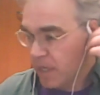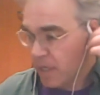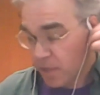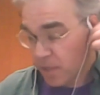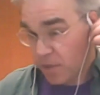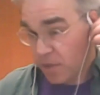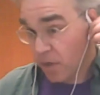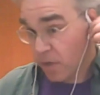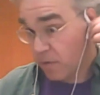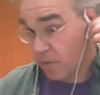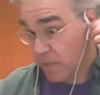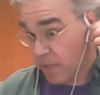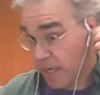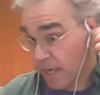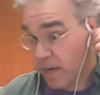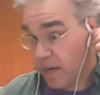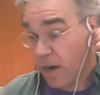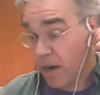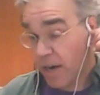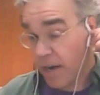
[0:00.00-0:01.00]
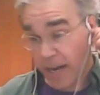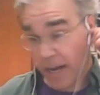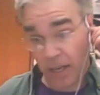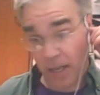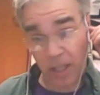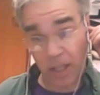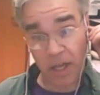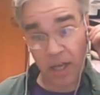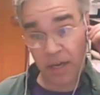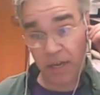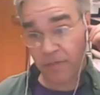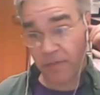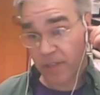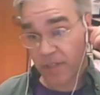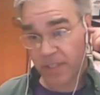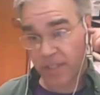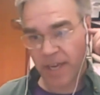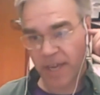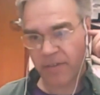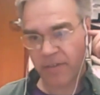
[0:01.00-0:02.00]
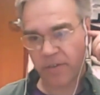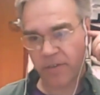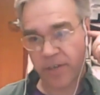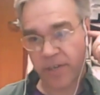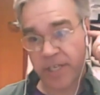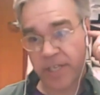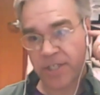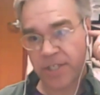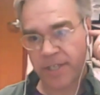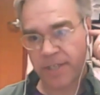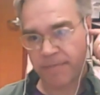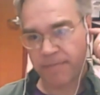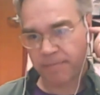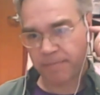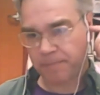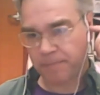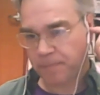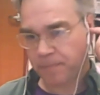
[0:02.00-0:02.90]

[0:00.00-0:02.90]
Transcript: So Descartes, in a long philosophical tradition,